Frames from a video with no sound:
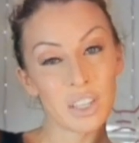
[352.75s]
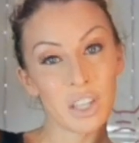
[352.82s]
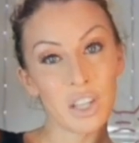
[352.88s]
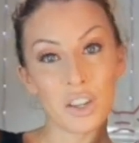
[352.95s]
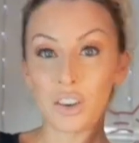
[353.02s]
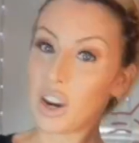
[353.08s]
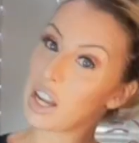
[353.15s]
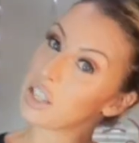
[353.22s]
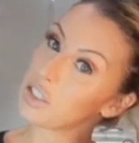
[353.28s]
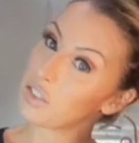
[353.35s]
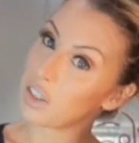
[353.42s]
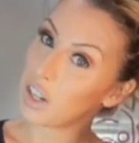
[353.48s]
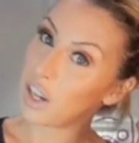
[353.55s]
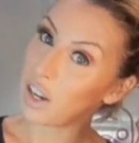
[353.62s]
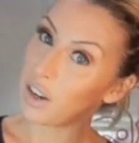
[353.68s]
congrats
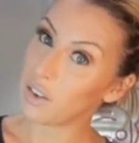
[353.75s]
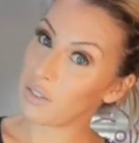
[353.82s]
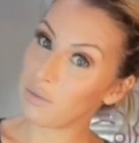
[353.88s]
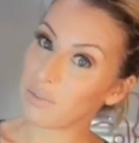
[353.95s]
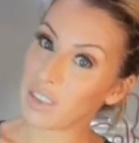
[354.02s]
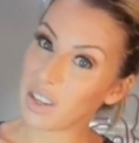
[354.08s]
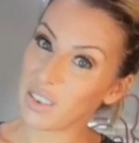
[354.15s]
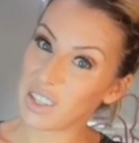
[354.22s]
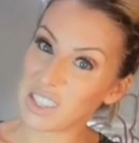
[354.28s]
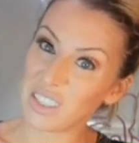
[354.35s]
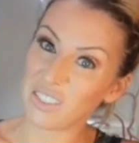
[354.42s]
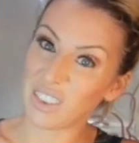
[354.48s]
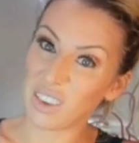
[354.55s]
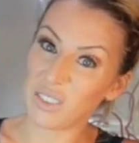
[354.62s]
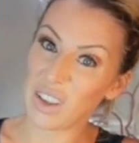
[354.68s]
for you. It
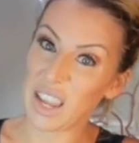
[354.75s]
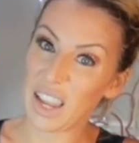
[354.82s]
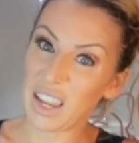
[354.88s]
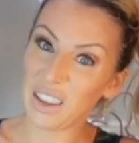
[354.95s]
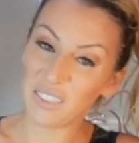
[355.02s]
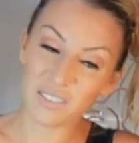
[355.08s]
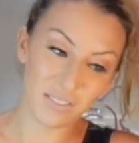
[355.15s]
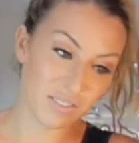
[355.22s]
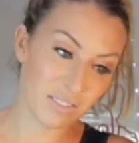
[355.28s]
wasn't for me.